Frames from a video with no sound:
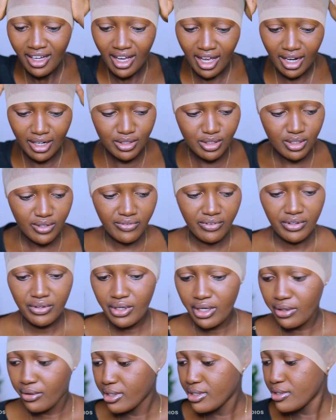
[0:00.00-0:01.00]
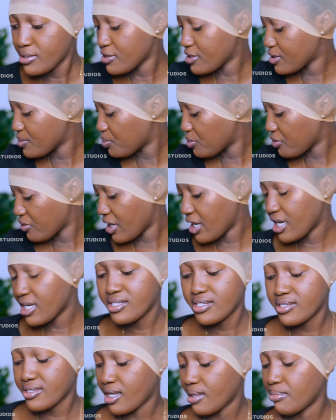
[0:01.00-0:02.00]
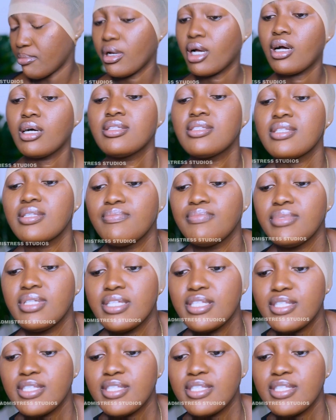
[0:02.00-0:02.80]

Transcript: like if you're going to spray some got2b